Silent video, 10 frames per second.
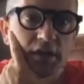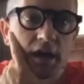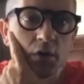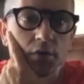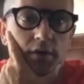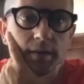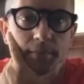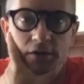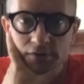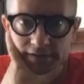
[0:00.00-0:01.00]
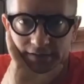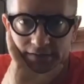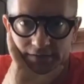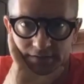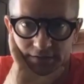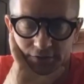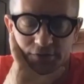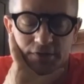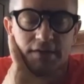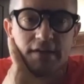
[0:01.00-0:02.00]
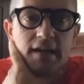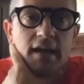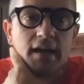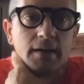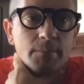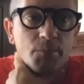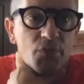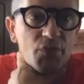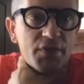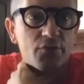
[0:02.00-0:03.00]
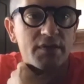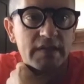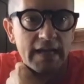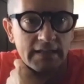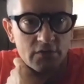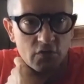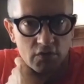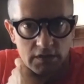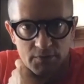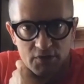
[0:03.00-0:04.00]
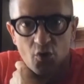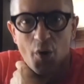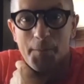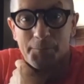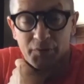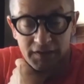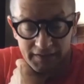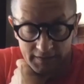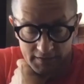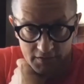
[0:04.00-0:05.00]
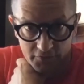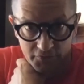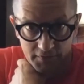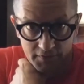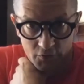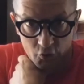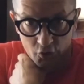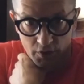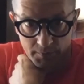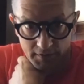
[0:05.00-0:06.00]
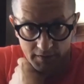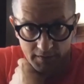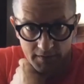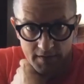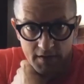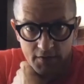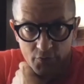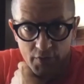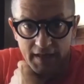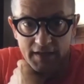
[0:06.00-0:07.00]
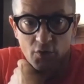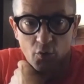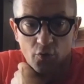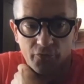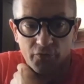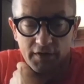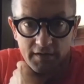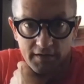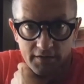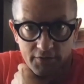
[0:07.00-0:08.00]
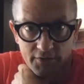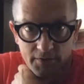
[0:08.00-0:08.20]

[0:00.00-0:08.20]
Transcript: our American listeners, the recycling system is completely different in Germany than over here